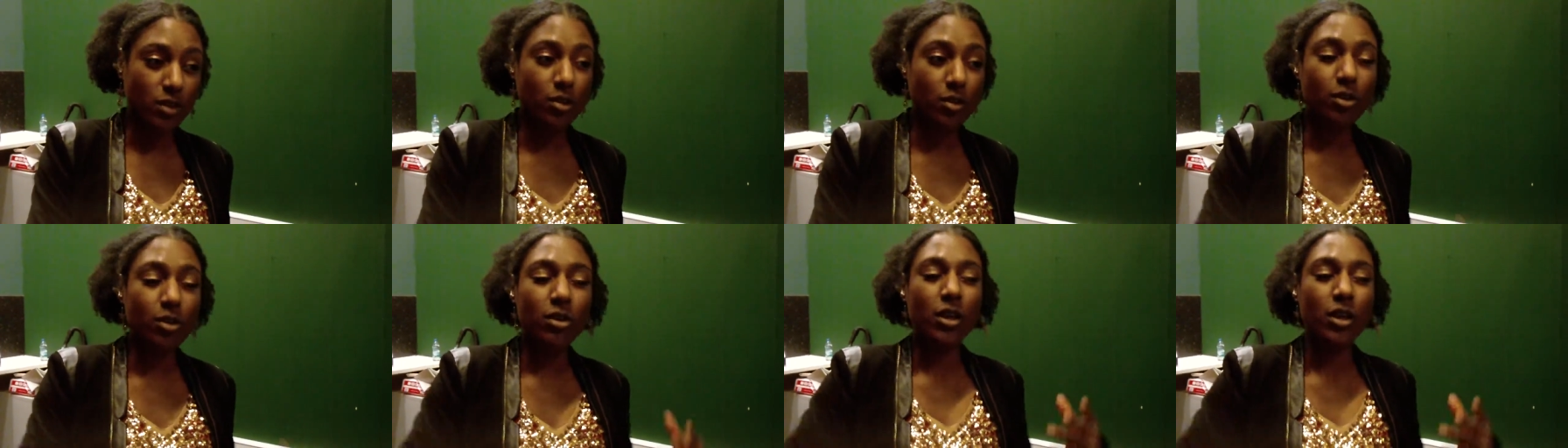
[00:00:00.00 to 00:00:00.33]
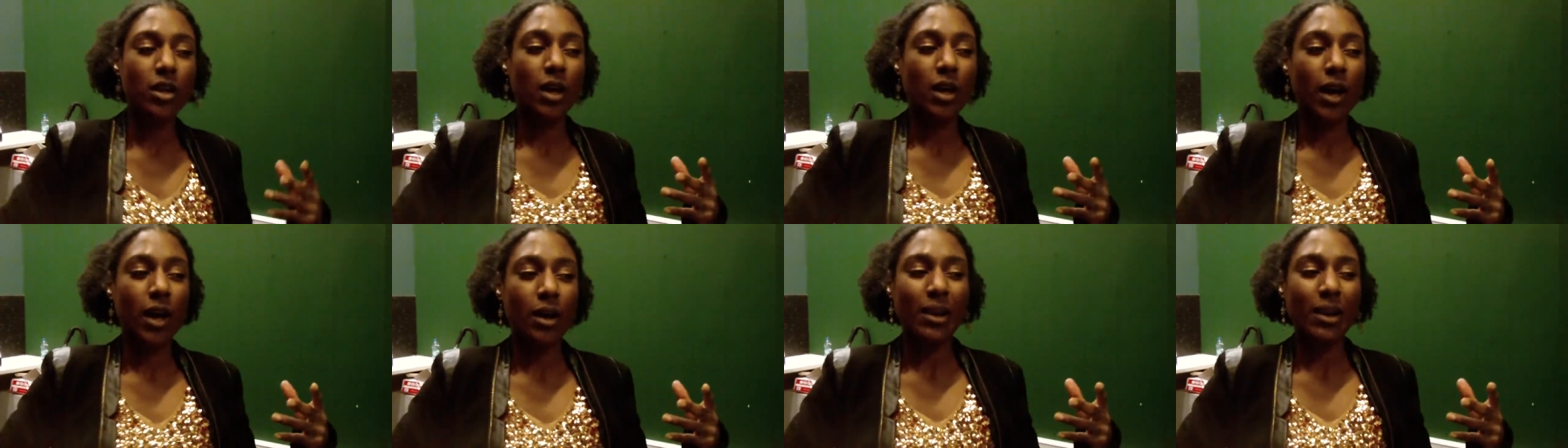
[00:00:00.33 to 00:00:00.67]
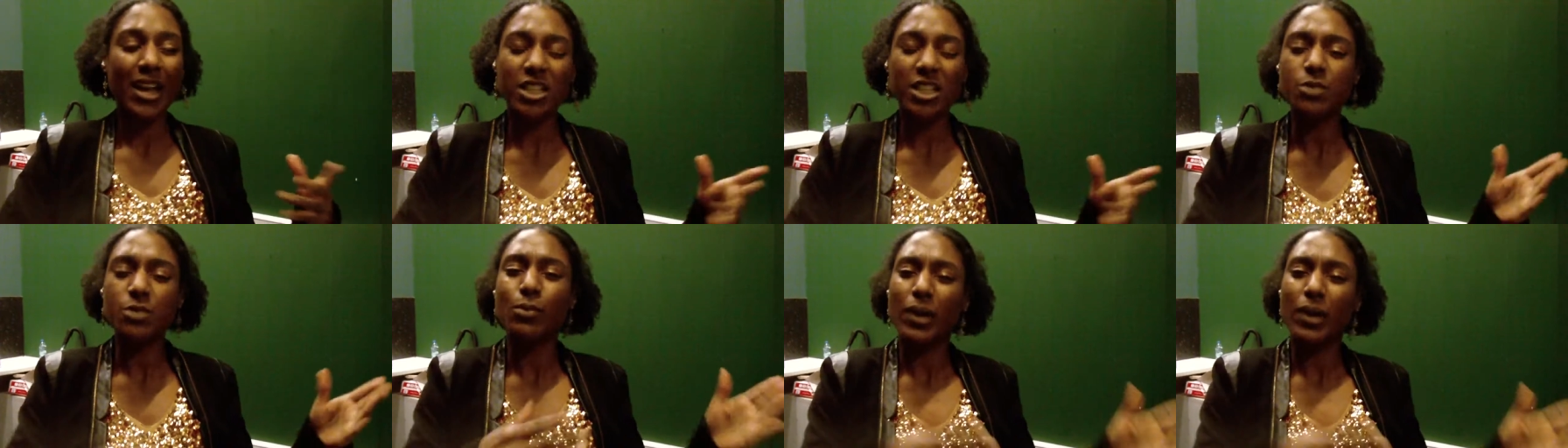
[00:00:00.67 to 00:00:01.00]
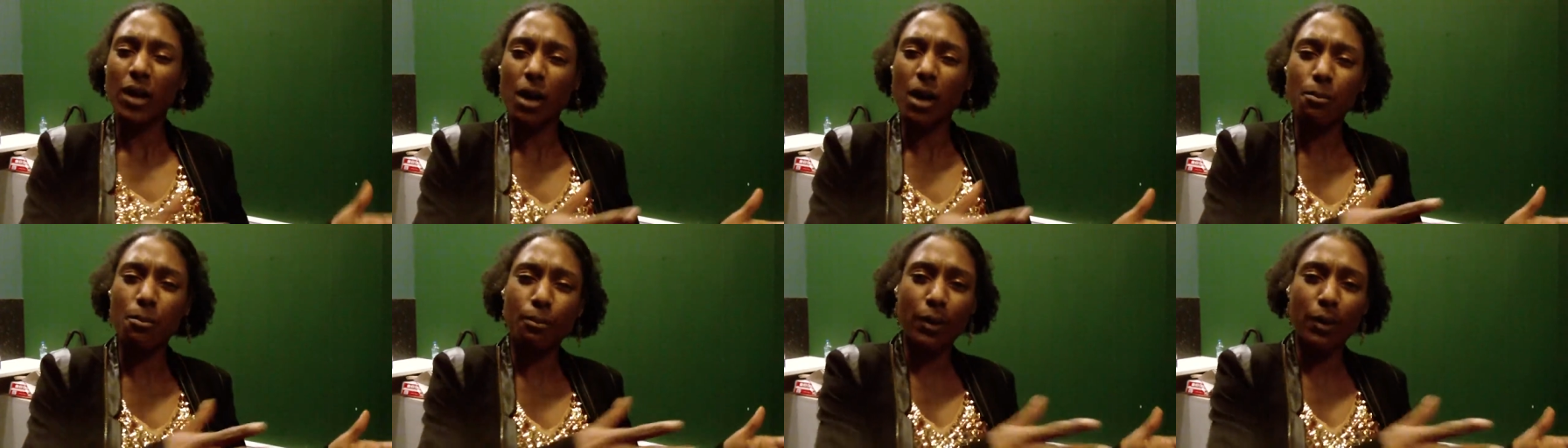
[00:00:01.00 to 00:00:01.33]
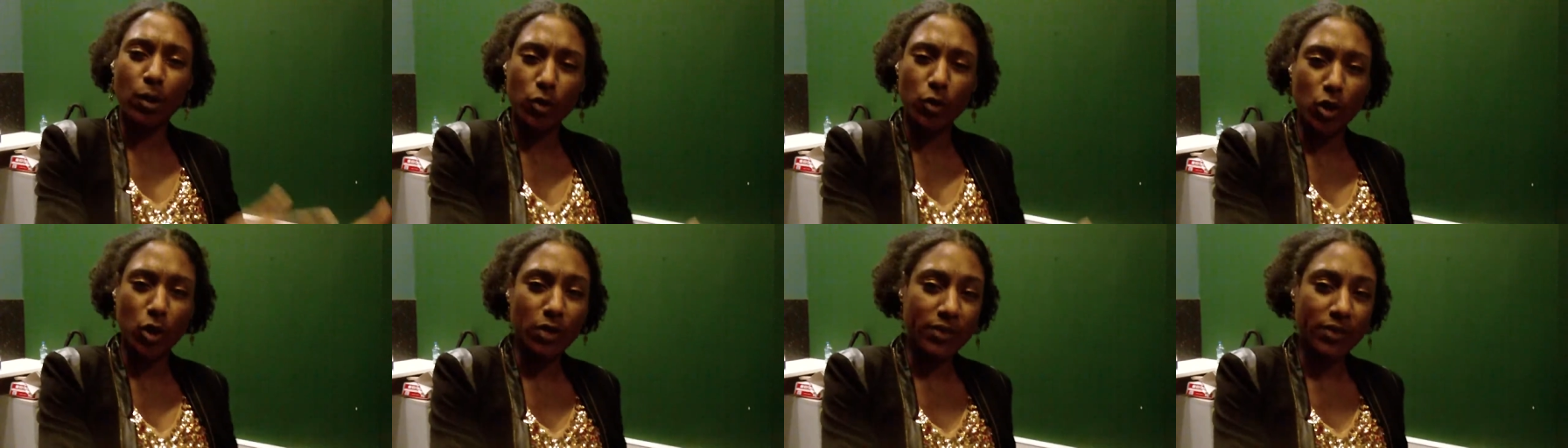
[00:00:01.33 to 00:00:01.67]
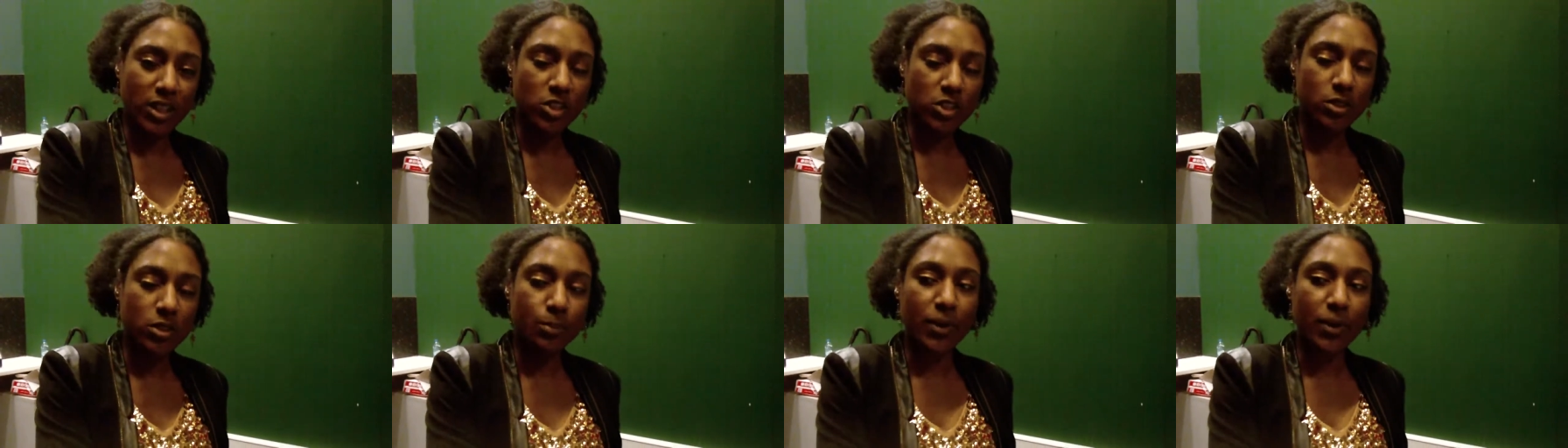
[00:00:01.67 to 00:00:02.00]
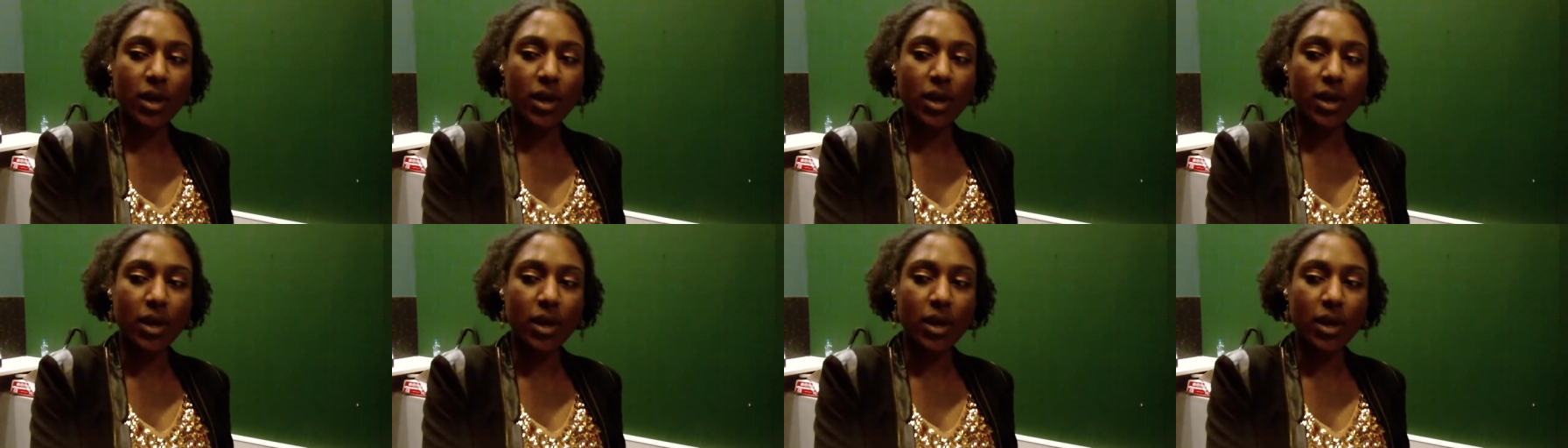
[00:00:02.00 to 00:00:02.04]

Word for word: not and uh, actually become malnourished.